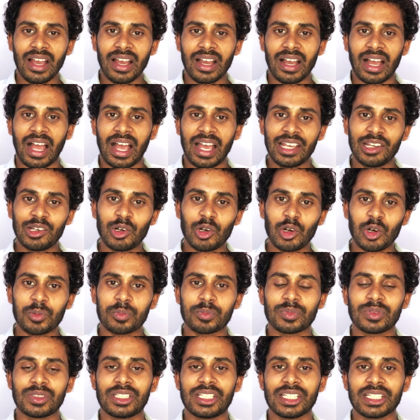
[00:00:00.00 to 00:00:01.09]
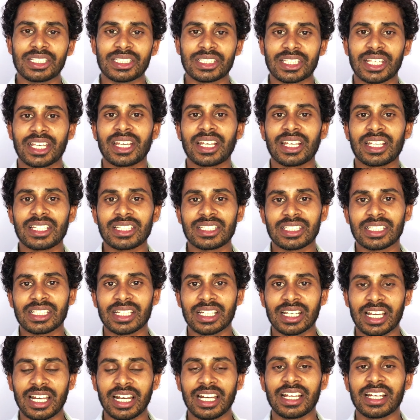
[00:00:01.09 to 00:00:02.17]
I hope this thing is
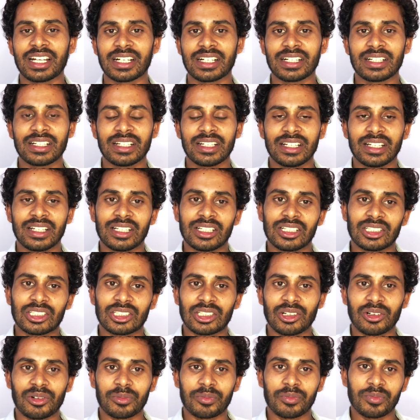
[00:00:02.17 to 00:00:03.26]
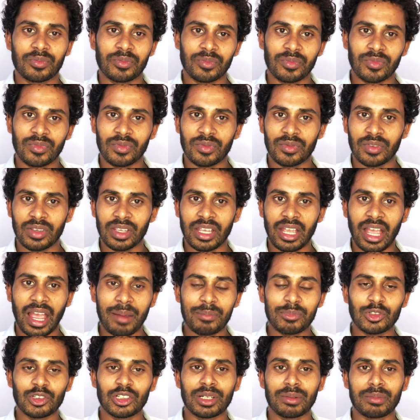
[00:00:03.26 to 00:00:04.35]
clear. So you have
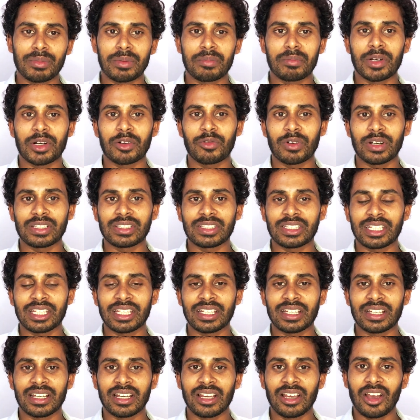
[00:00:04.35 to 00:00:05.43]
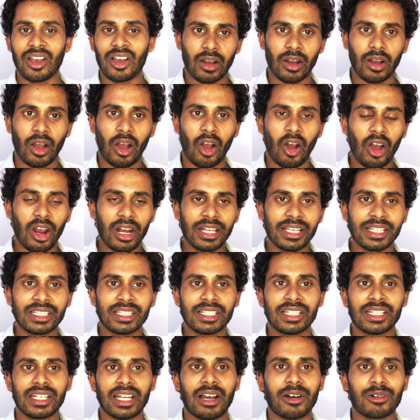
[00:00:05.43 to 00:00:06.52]
to remember one thing: all
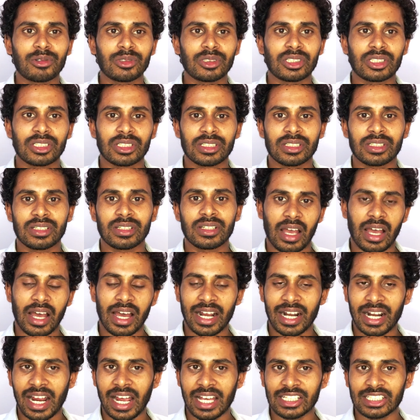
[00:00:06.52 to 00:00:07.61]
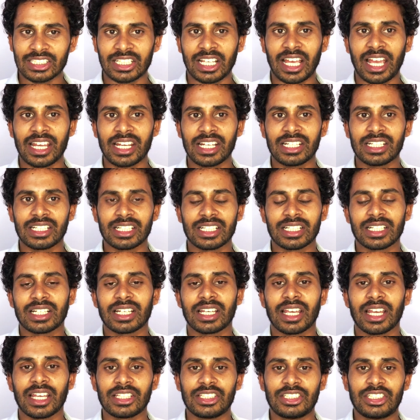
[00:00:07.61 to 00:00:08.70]
Hindi nouns are assigned
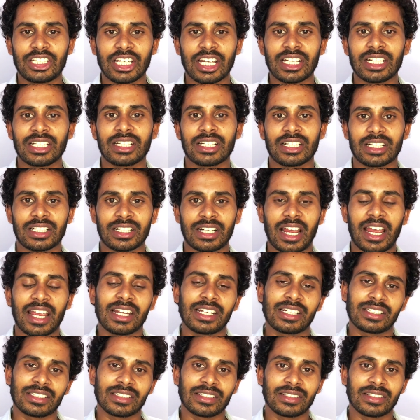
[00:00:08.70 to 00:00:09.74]
a gender, right?